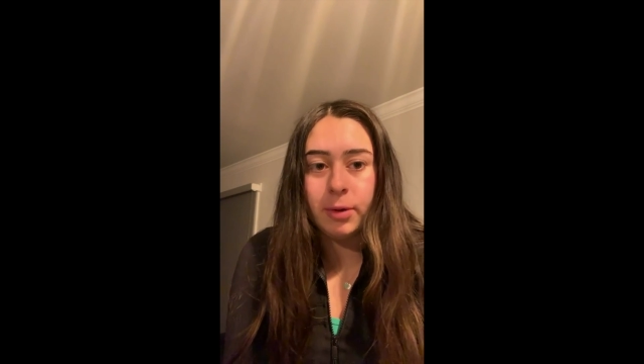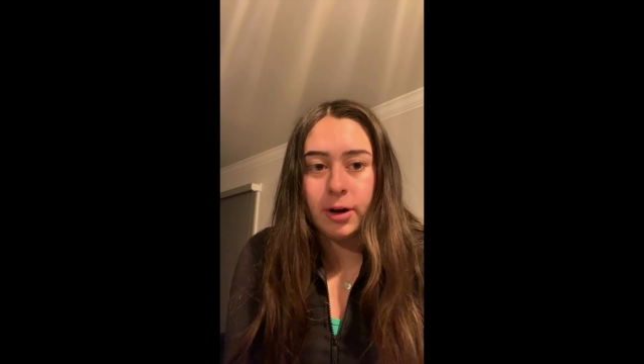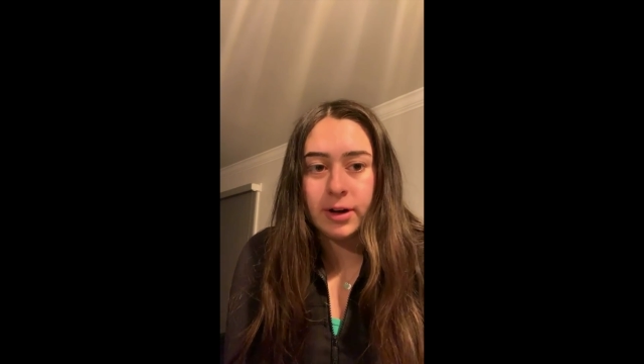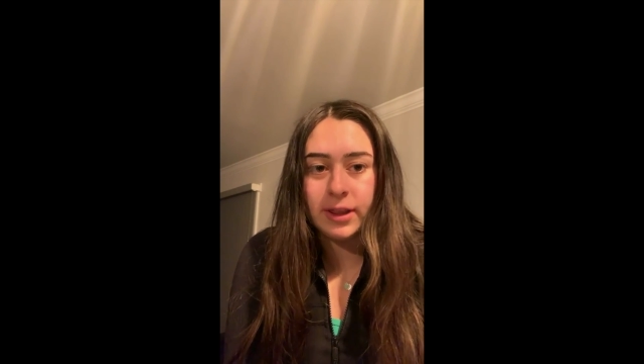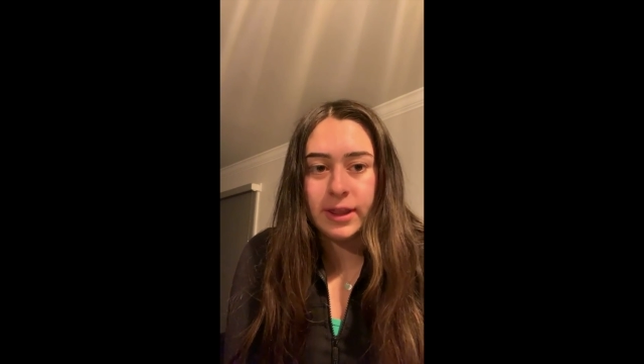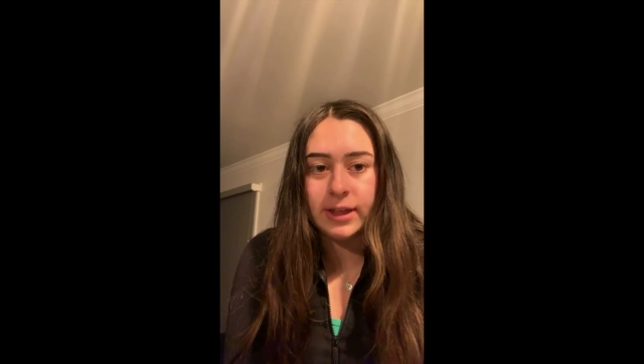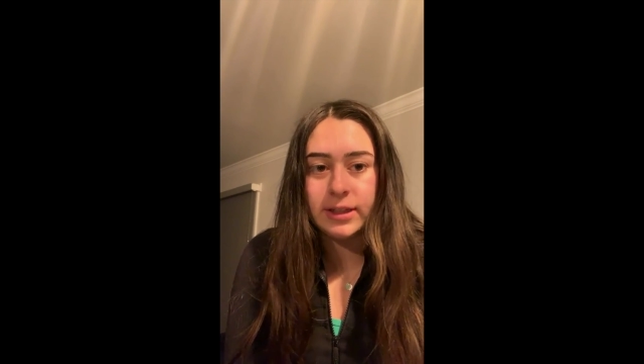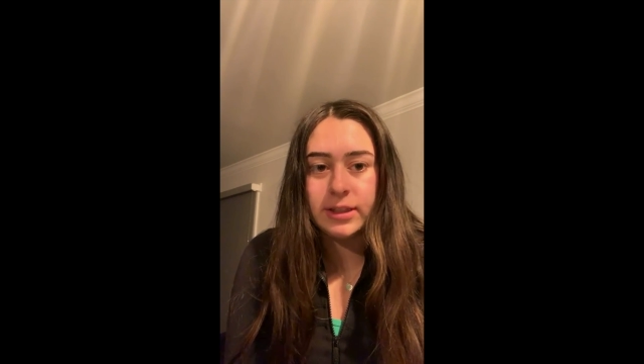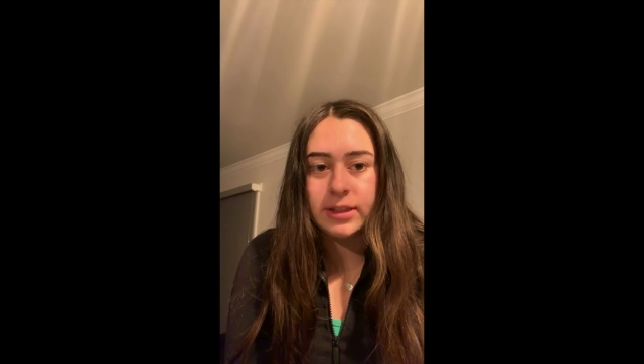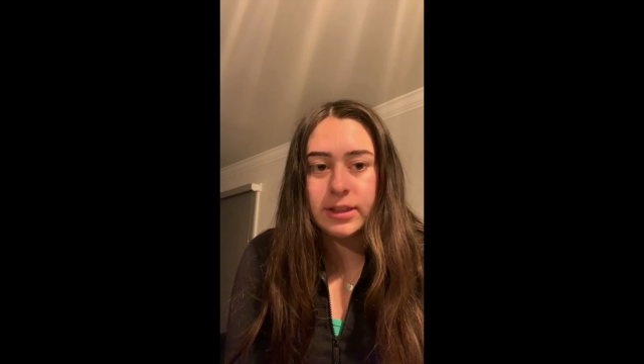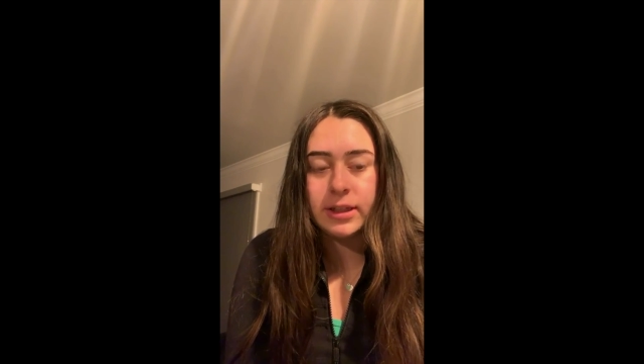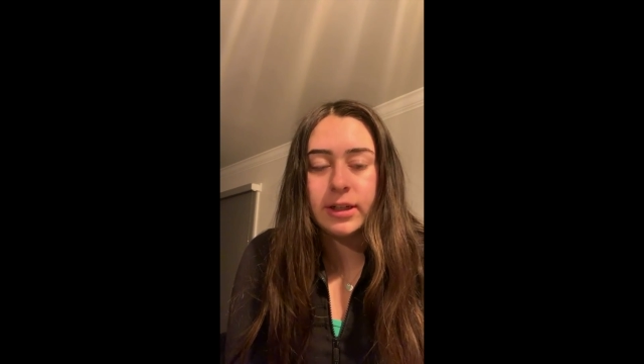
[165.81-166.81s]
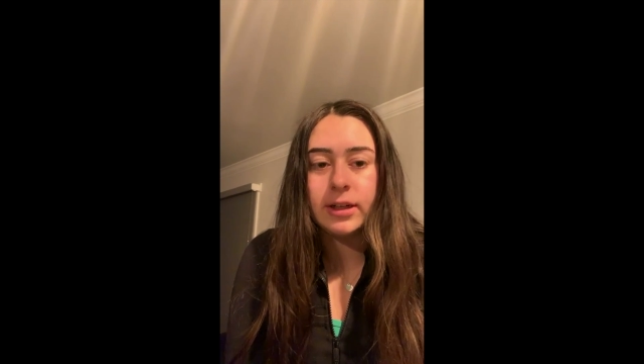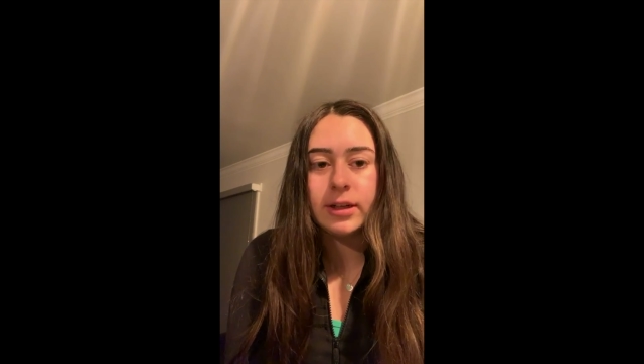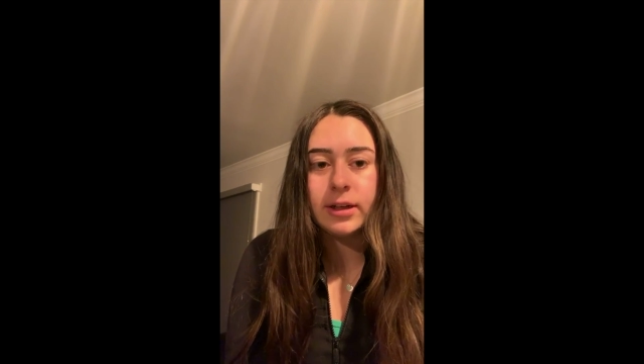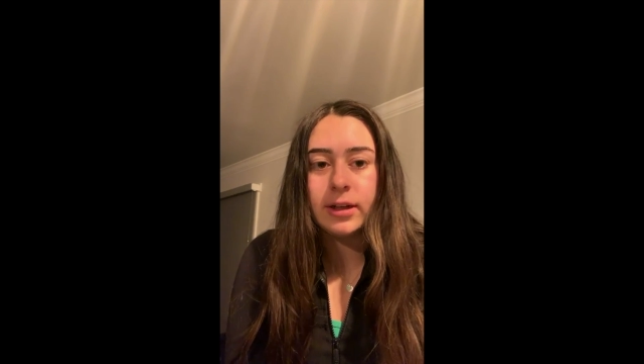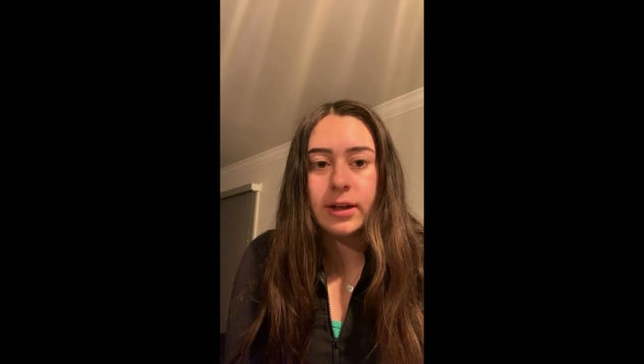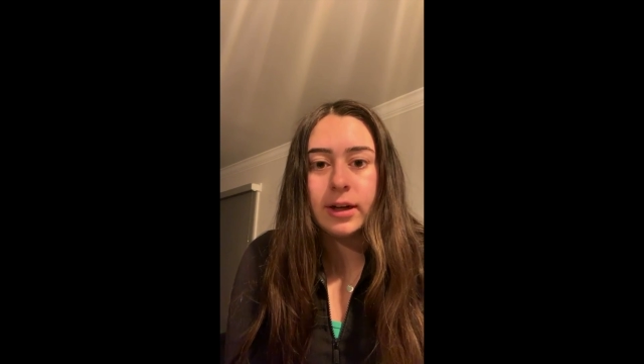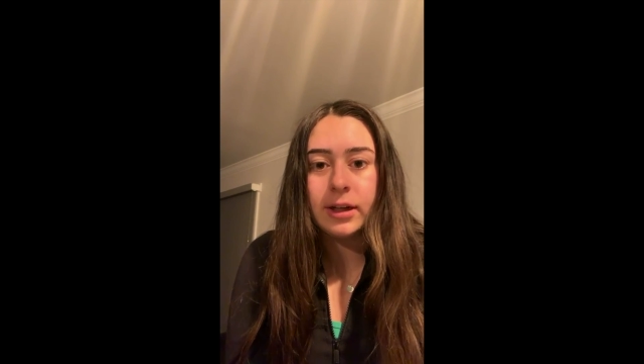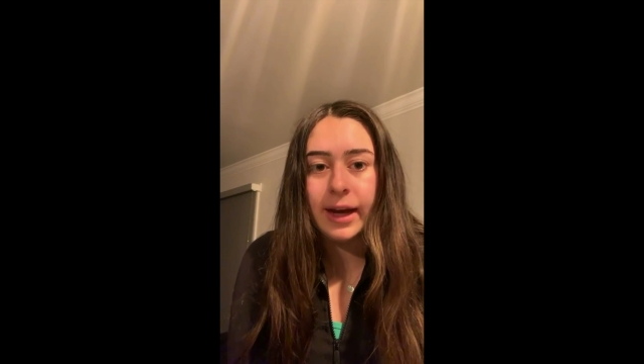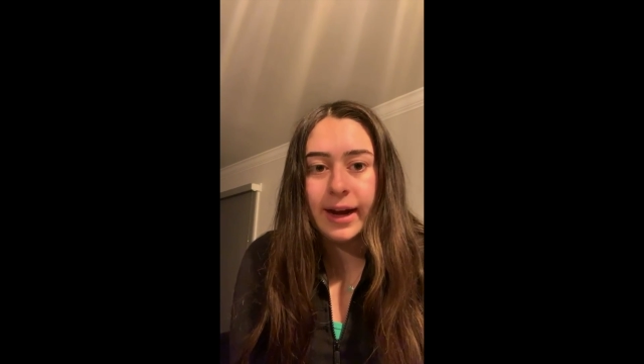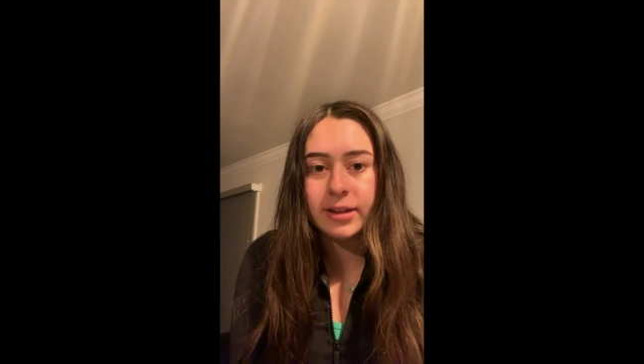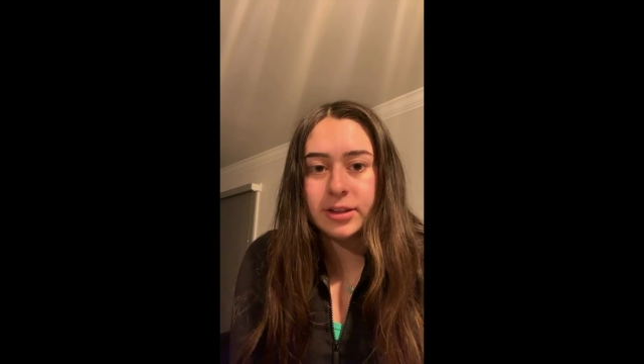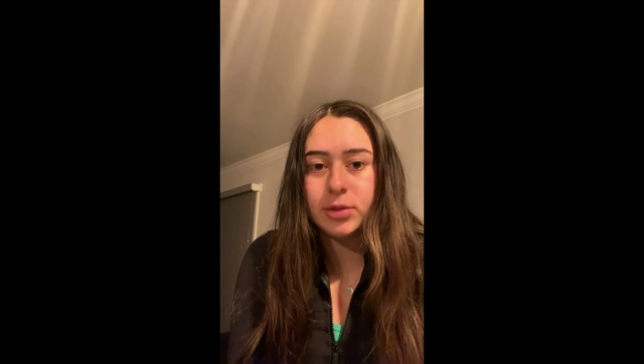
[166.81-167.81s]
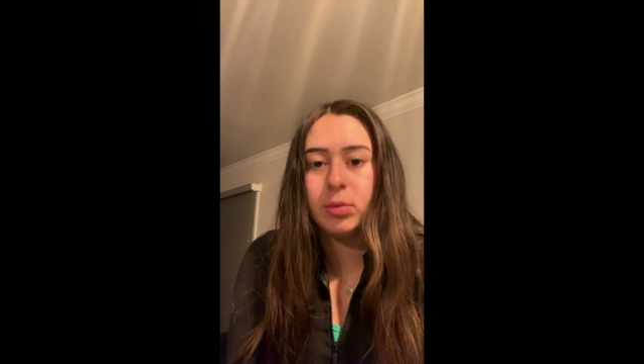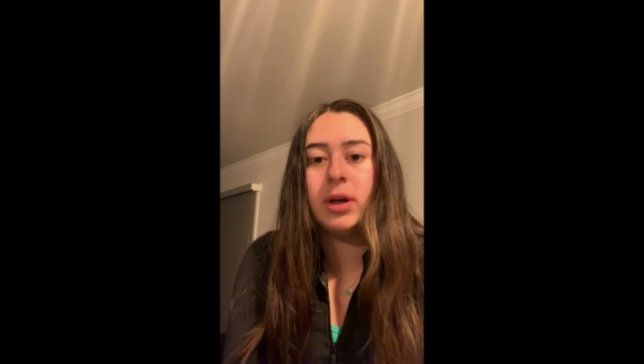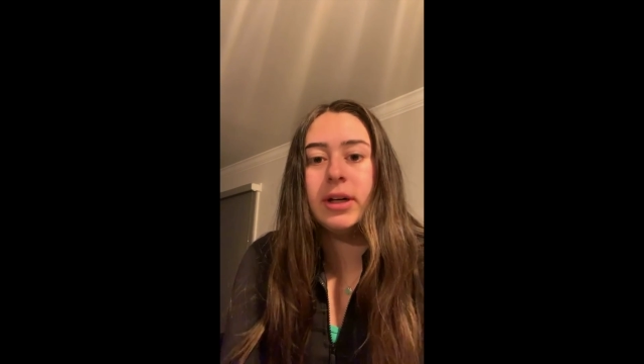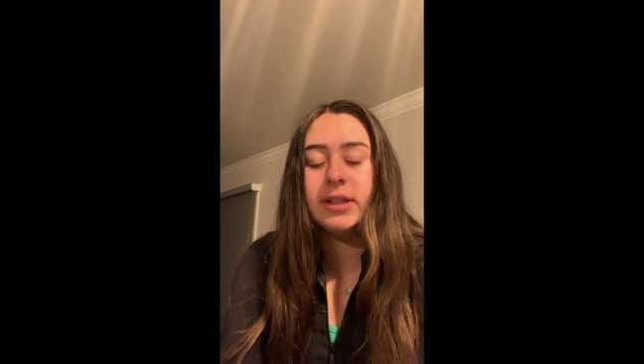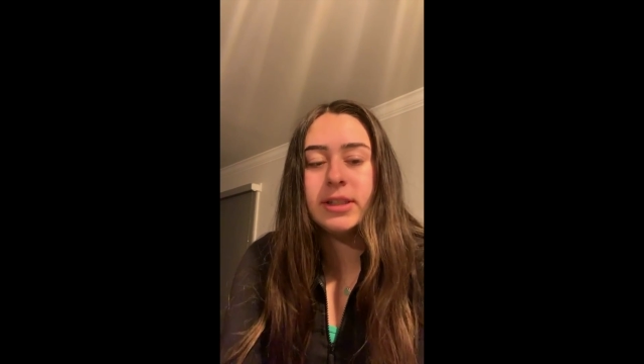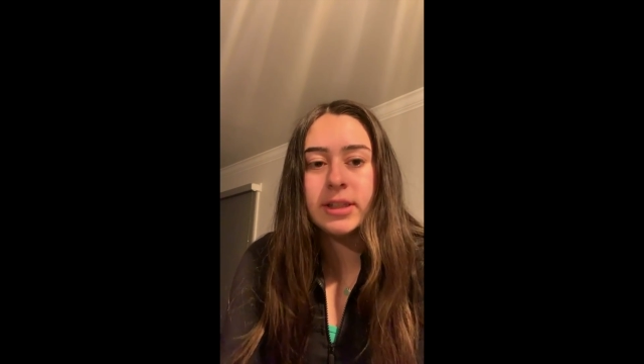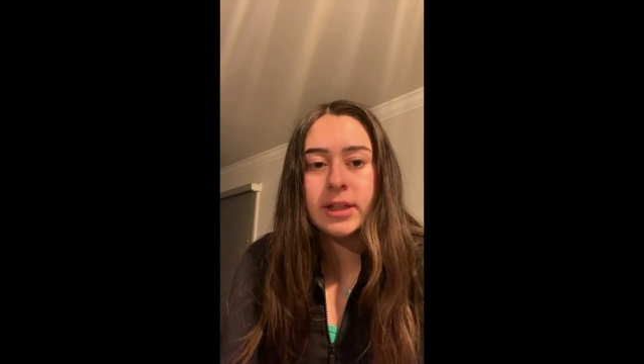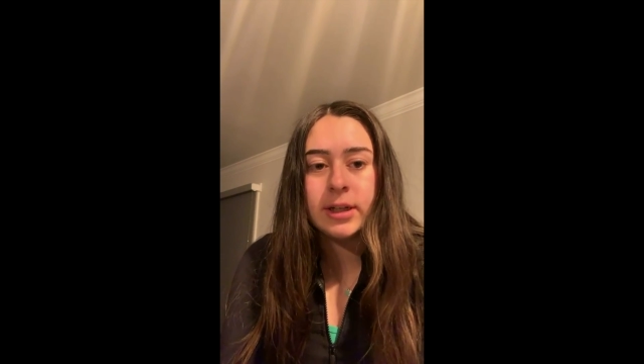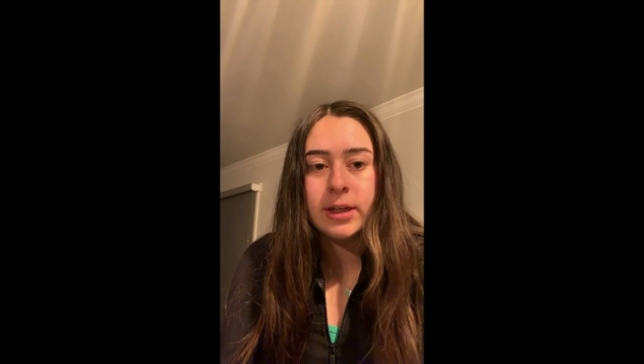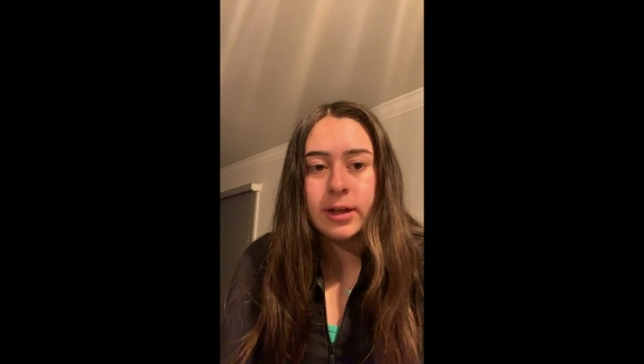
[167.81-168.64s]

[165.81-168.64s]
part of this class was